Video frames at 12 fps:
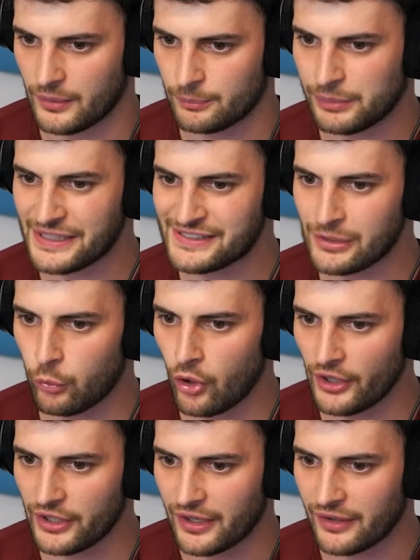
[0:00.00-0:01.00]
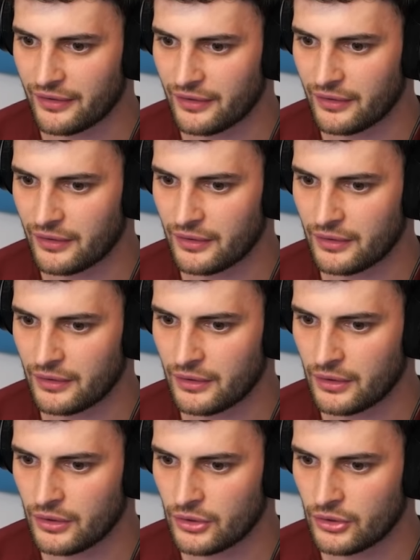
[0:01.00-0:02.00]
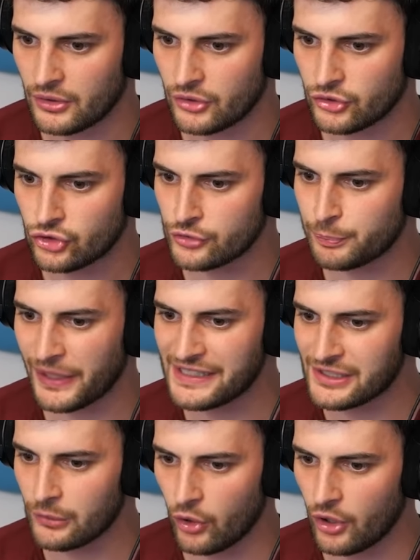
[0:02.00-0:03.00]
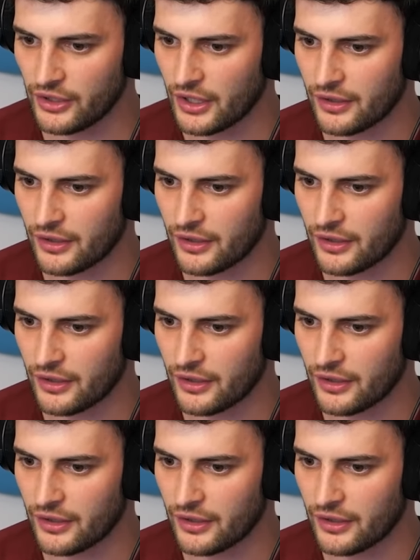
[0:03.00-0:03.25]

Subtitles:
Place the water. Just place the water.